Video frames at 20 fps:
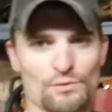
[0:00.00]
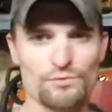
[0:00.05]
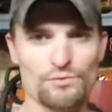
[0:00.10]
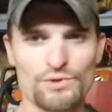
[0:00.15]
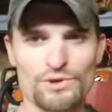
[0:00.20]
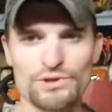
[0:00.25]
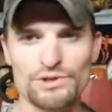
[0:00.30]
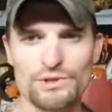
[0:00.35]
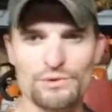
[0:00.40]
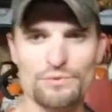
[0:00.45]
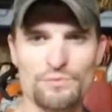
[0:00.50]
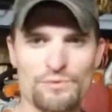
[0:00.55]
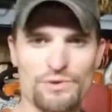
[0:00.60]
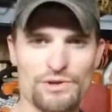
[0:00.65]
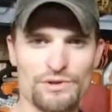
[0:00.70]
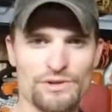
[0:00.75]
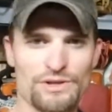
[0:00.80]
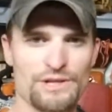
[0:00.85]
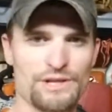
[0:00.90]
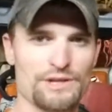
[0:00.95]

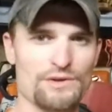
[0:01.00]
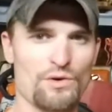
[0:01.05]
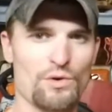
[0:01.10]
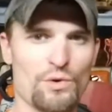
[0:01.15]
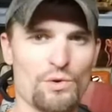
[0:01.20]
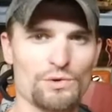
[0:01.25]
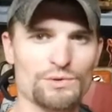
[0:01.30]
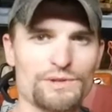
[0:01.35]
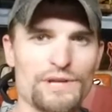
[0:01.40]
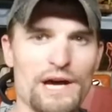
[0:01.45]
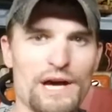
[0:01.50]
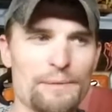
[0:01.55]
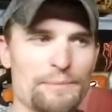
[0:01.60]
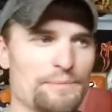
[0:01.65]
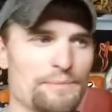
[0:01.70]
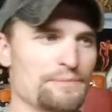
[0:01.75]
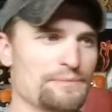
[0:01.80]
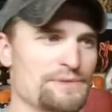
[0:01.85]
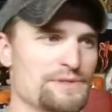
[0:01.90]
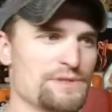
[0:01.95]
really hold up
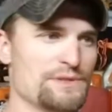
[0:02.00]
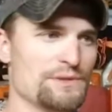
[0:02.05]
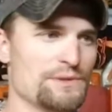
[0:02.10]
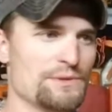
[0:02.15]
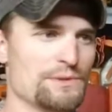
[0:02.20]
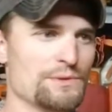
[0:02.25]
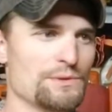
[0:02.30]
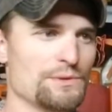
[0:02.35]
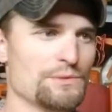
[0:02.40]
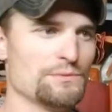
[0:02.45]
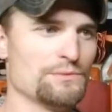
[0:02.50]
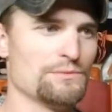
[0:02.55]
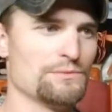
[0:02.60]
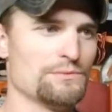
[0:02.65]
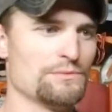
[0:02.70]
to